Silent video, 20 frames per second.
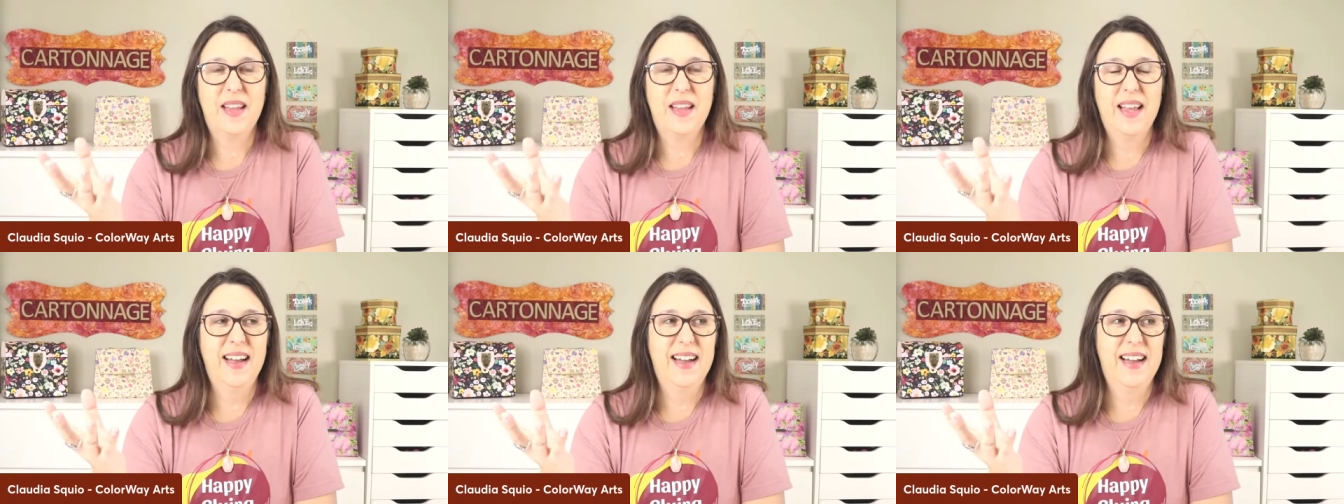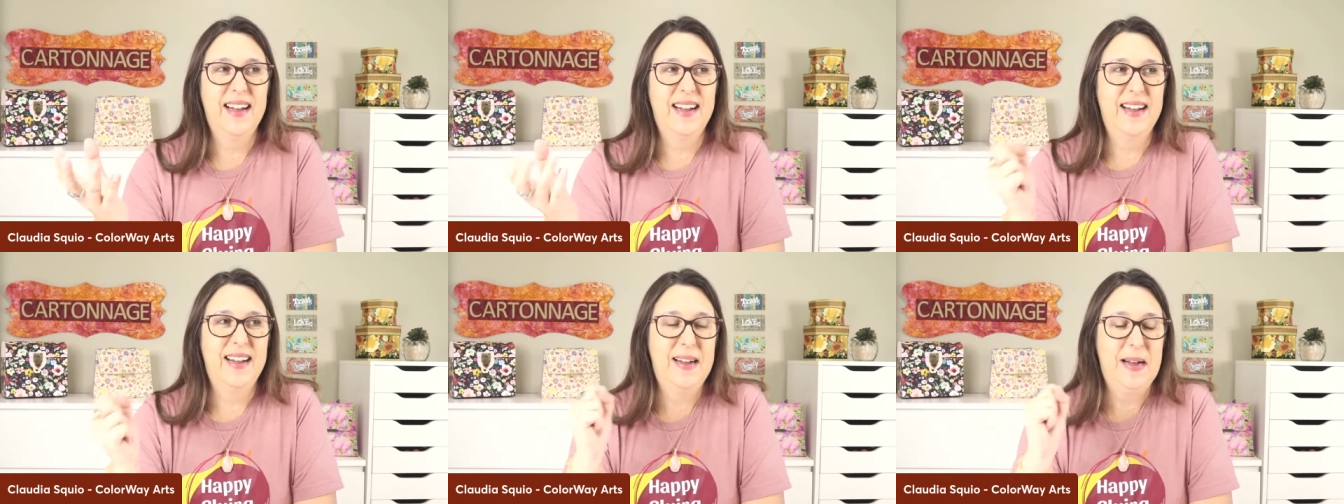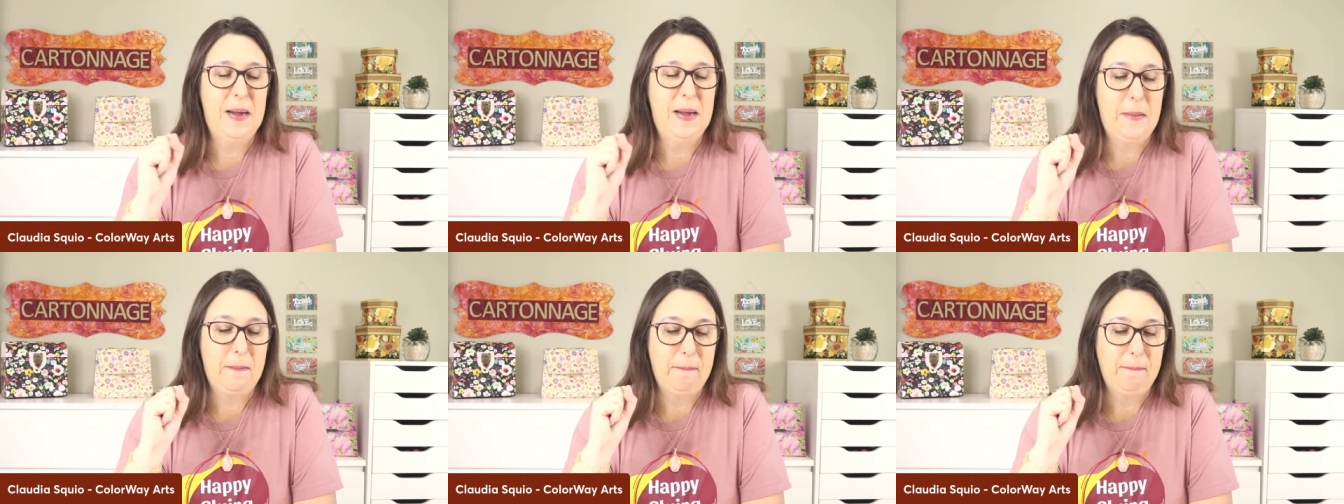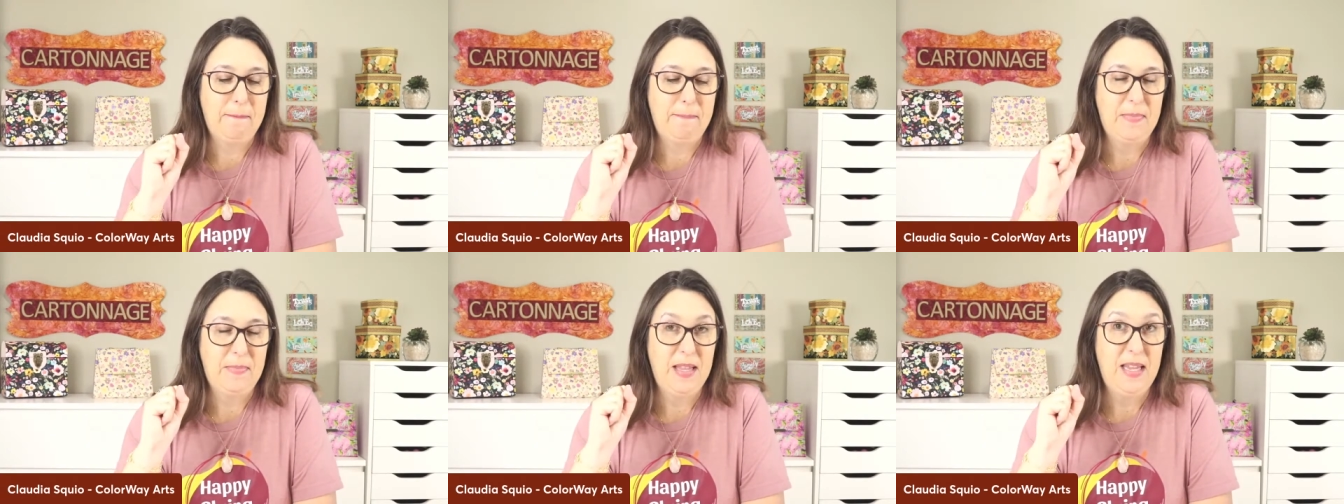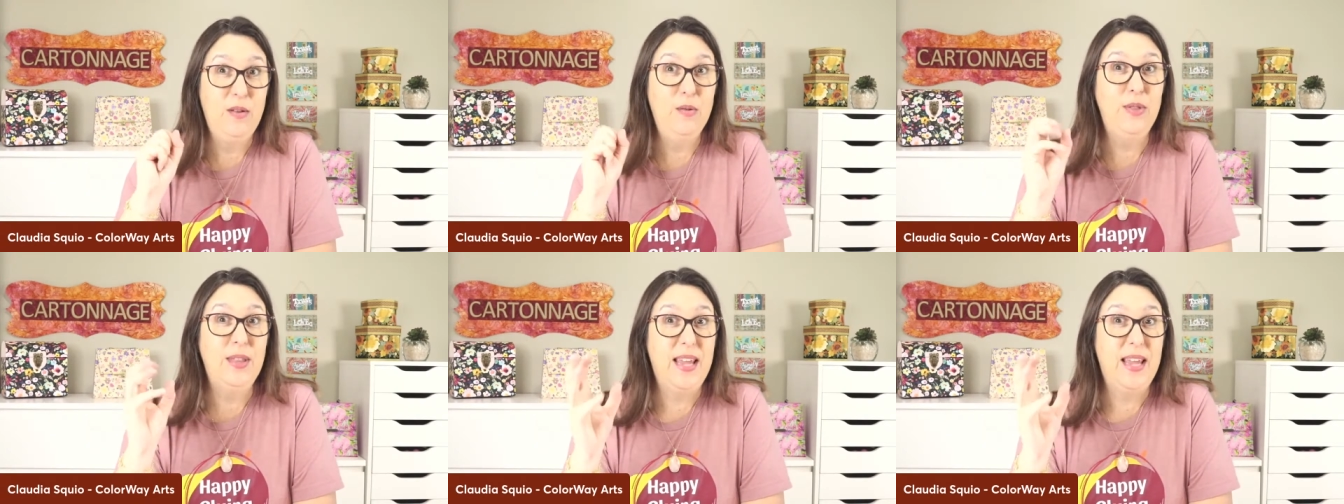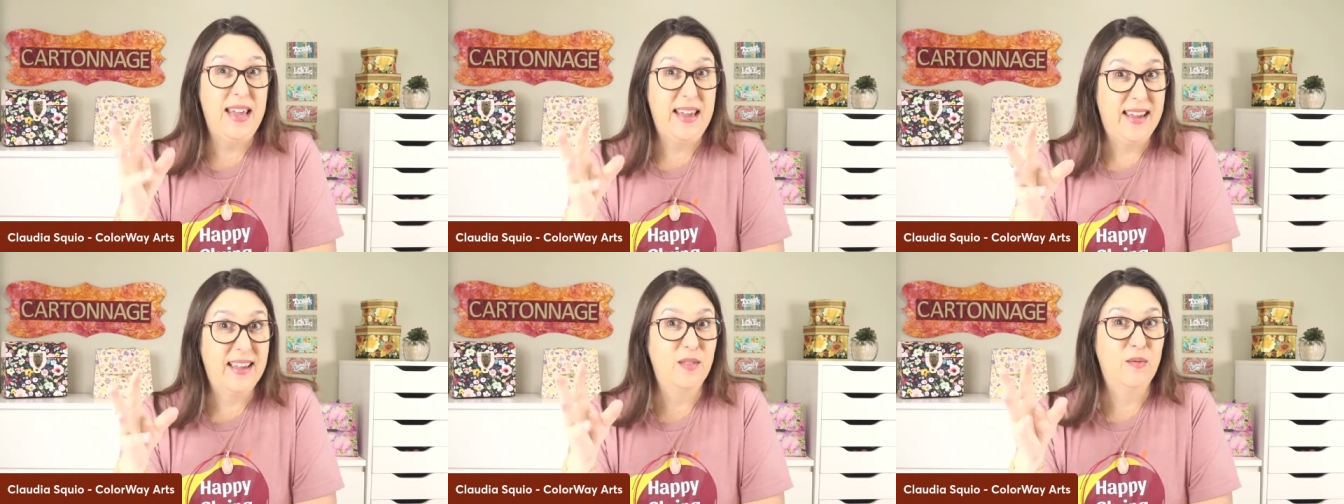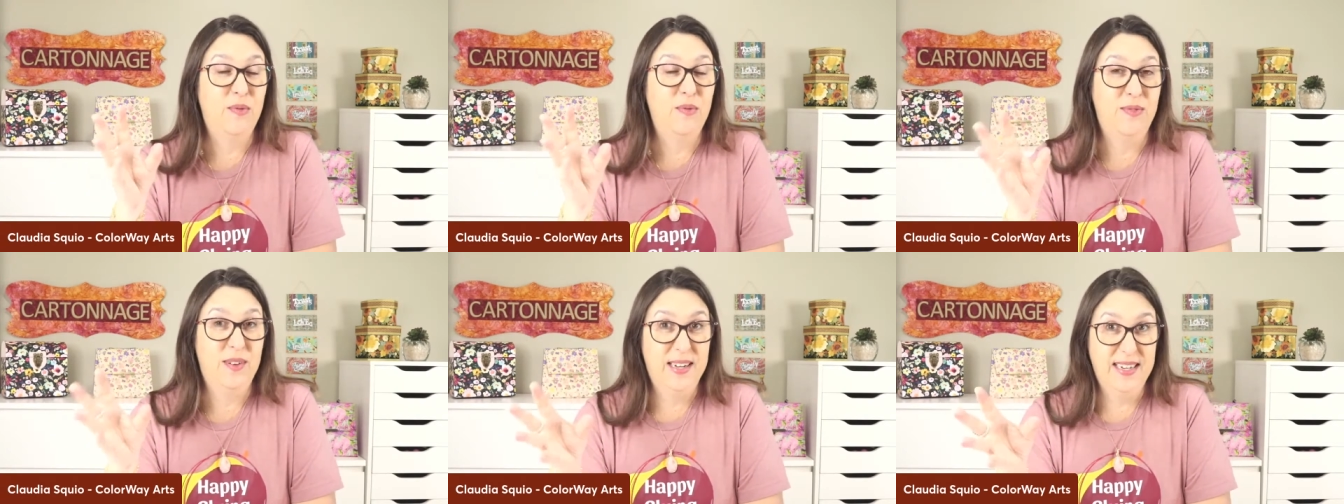um, unique
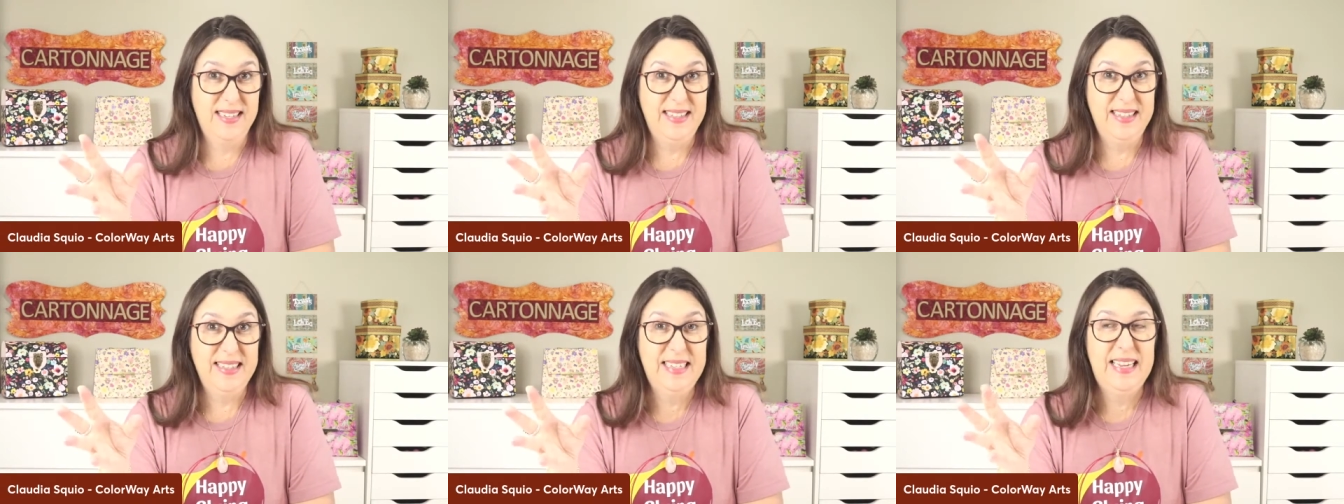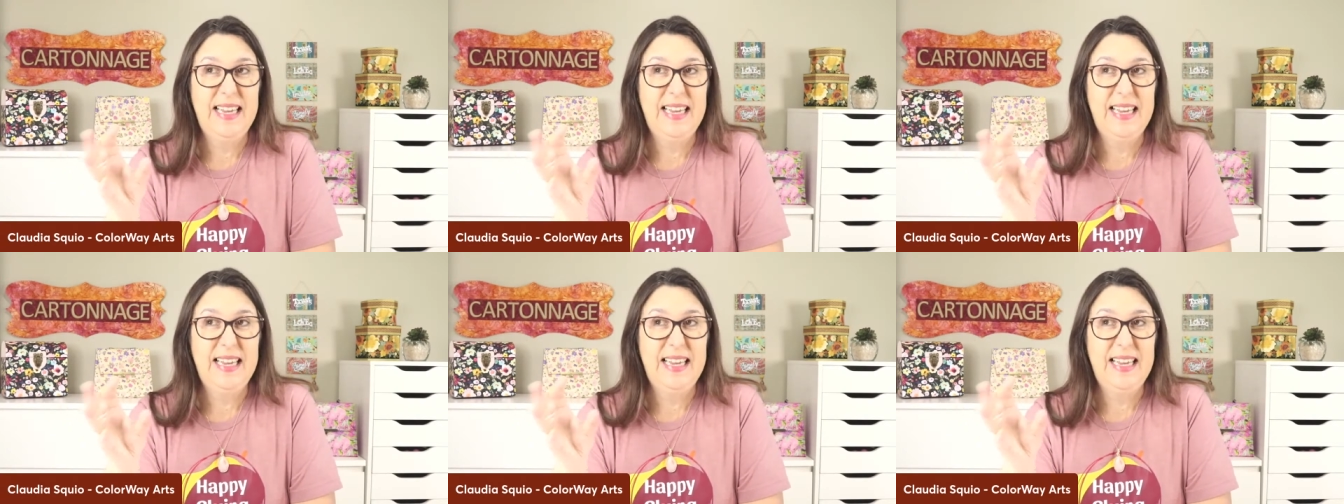and fun.